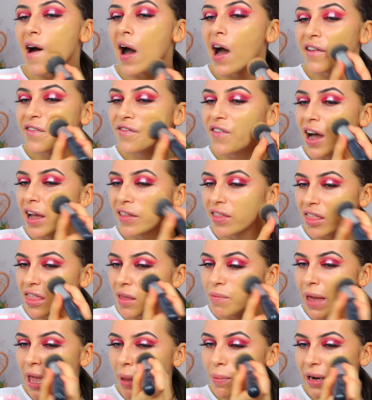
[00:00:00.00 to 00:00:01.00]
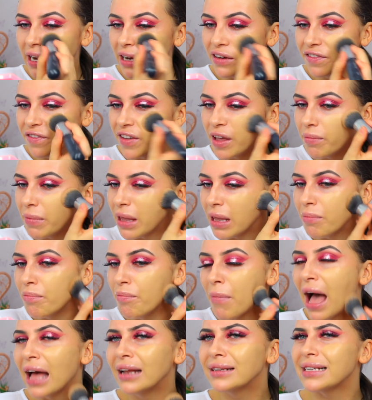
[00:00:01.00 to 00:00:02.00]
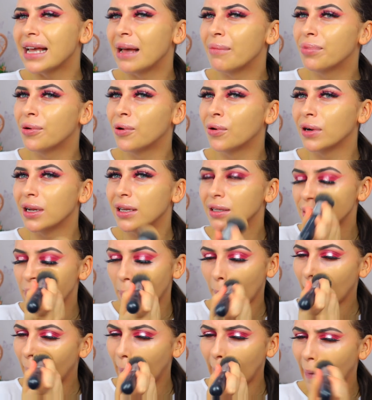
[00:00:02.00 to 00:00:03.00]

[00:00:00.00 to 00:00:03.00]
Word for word: I find that the Maybelline Fit Me Matte and Poreless